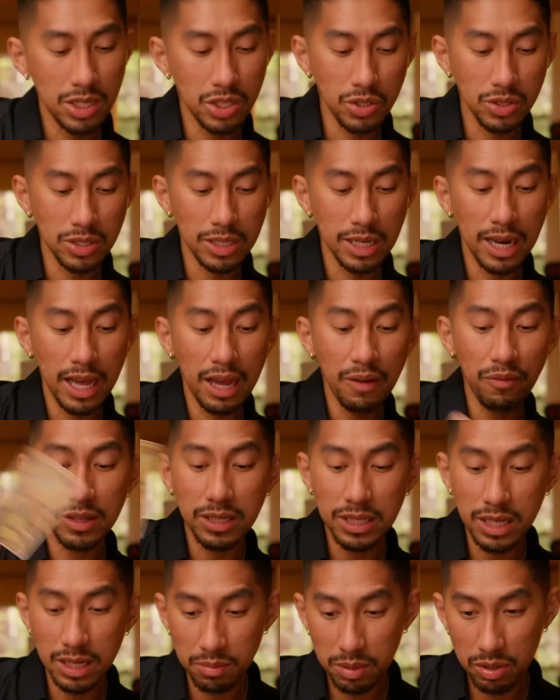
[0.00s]
issues in life.
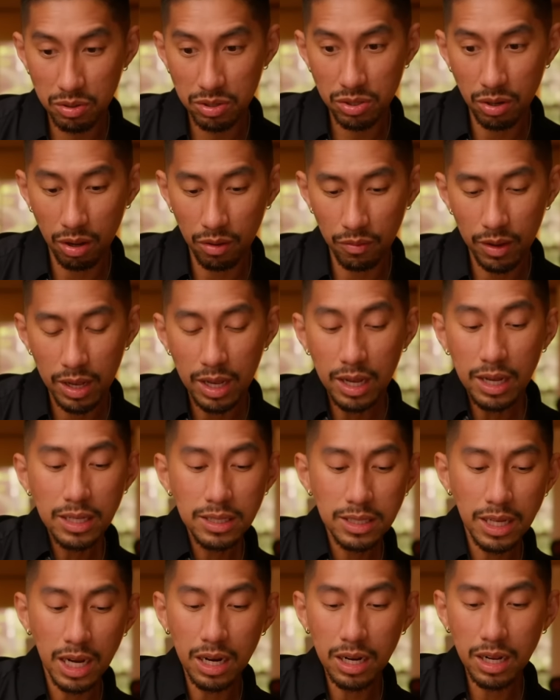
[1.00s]
It's going to be resolved.
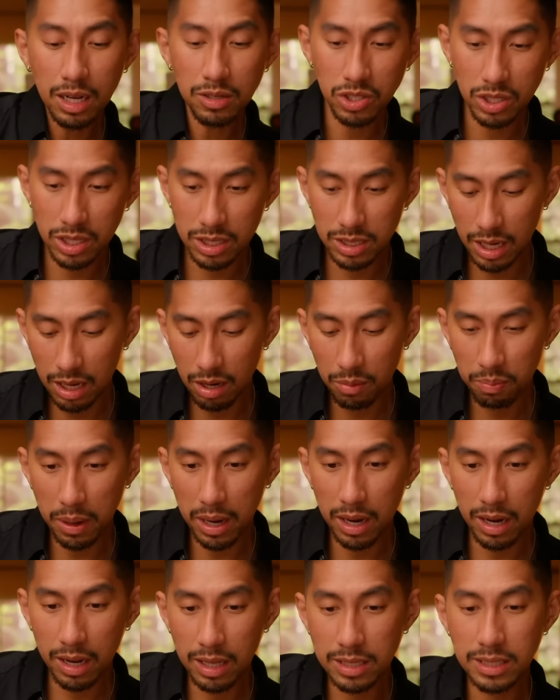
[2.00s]
Ten of Cups with the Ten of
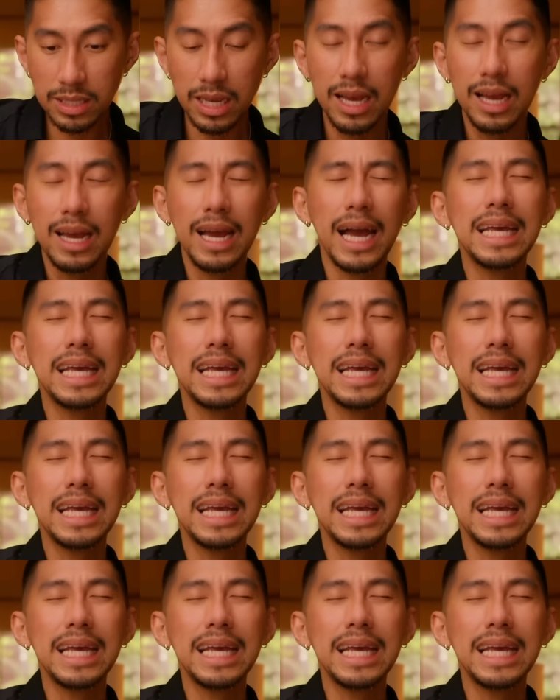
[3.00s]
Pentacles.